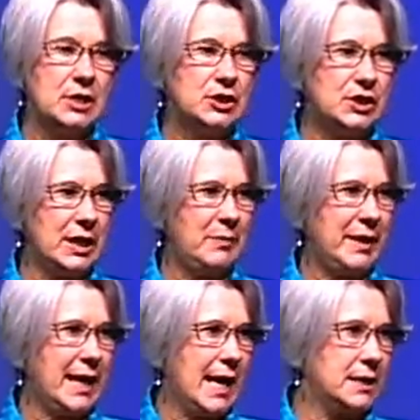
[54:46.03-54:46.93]
She
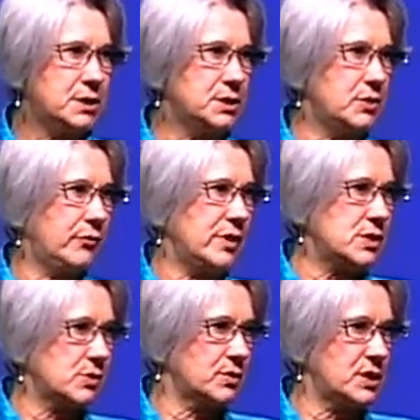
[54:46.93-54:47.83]
began to do
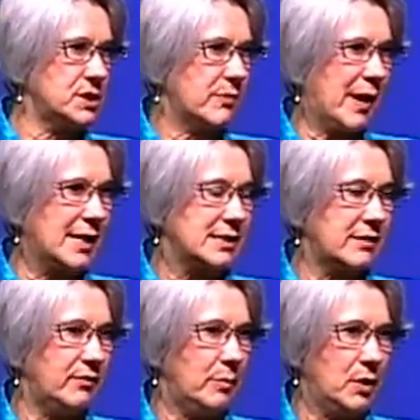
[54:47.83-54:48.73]
research into
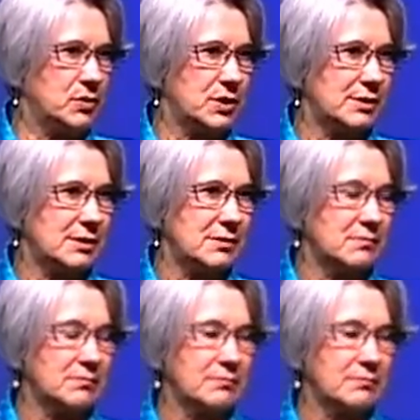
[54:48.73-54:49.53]
positive emotions.